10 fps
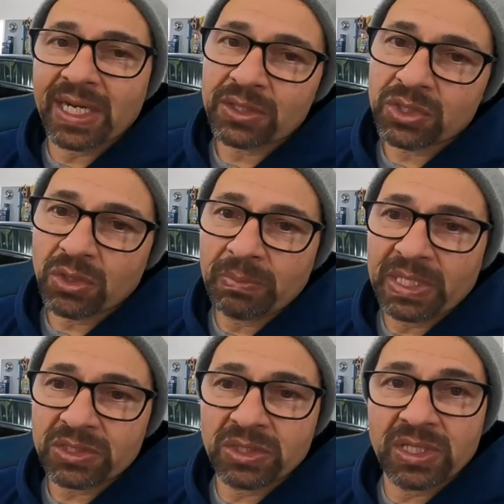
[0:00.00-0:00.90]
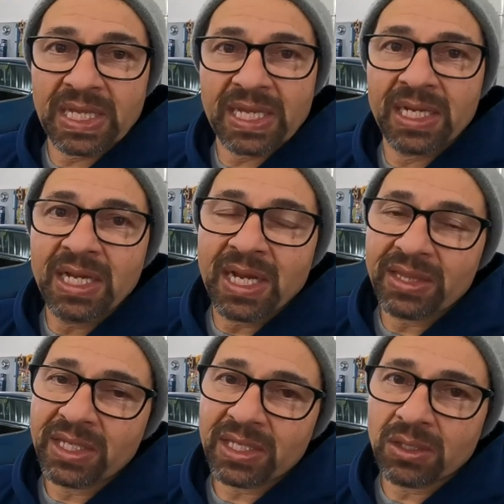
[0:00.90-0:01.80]
and I'll show a picture of that. I
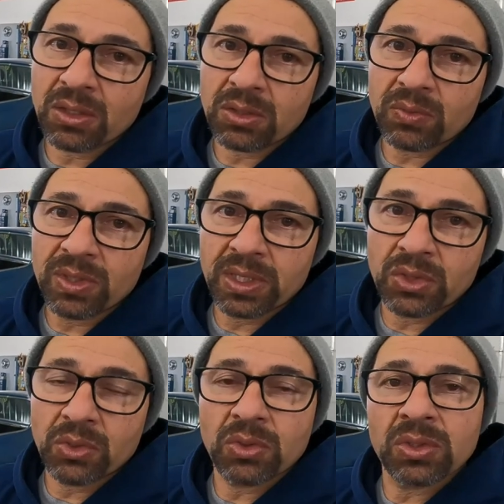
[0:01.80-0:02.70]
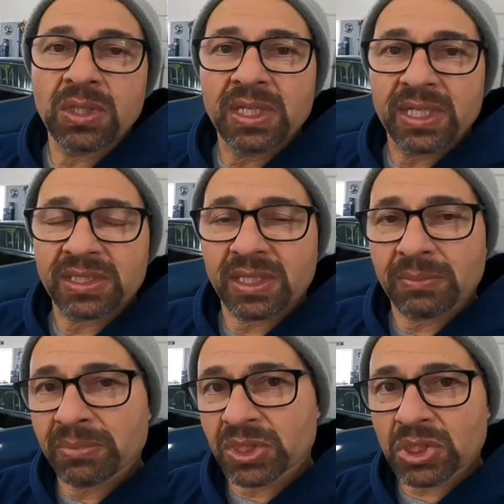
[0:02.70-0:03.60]
think it'll look really cool. It's in a
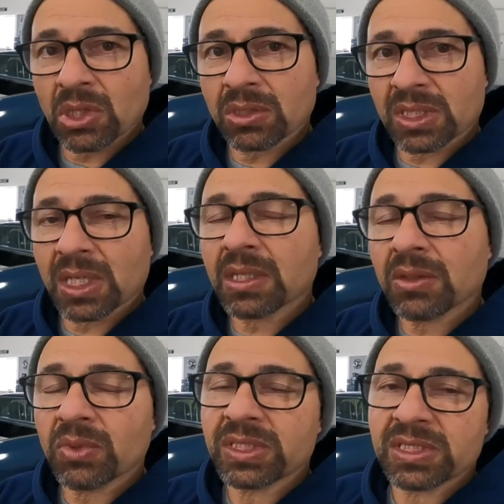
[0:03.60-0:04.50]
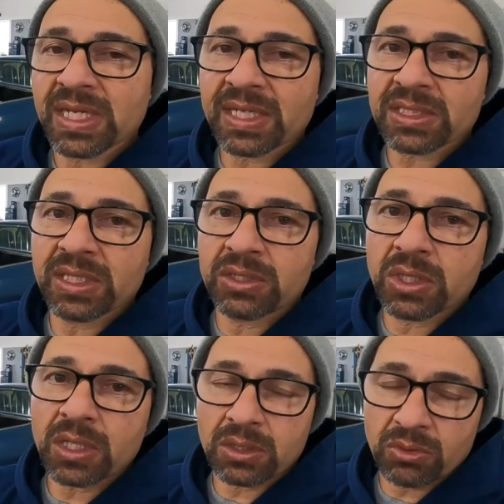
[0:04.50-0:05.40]
basalt color, which is actually a
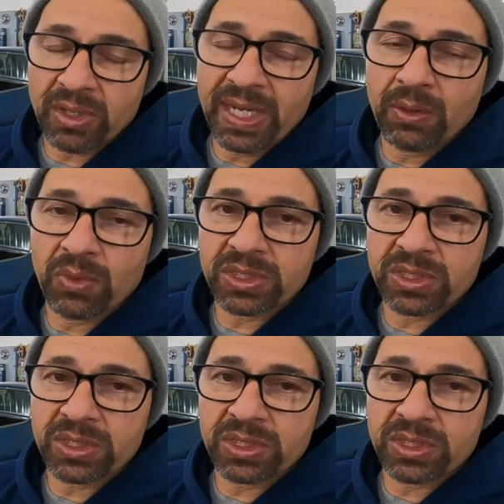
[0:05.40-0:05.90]
dark gray,